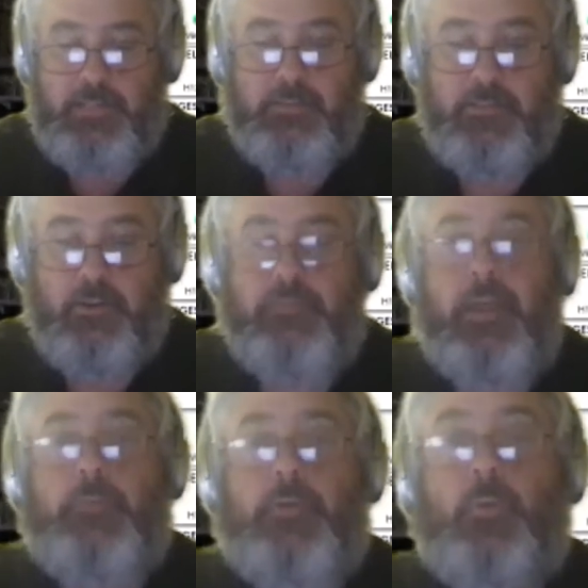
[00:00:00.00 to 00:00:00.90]
So I've
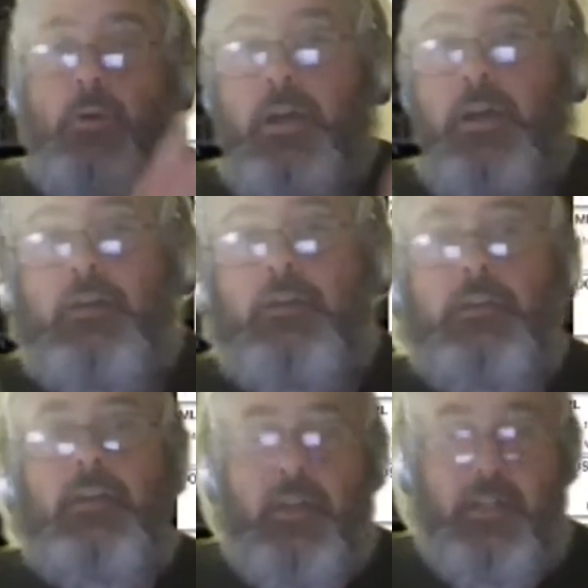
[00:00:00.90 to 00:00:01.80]
tapped on Wagga
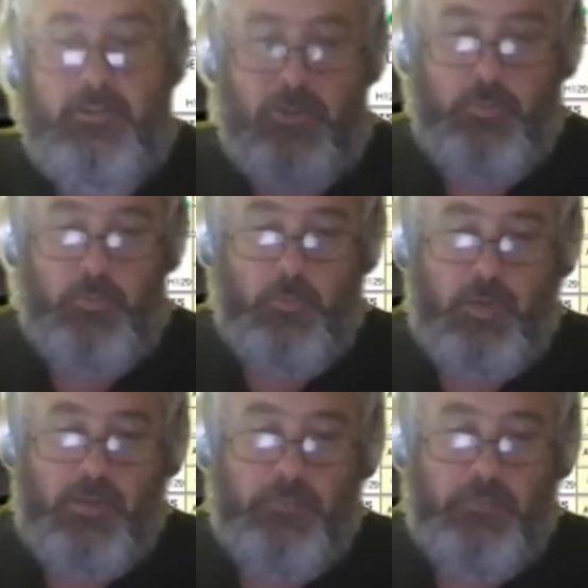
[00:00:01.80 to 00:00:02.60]
and it's open Wagga.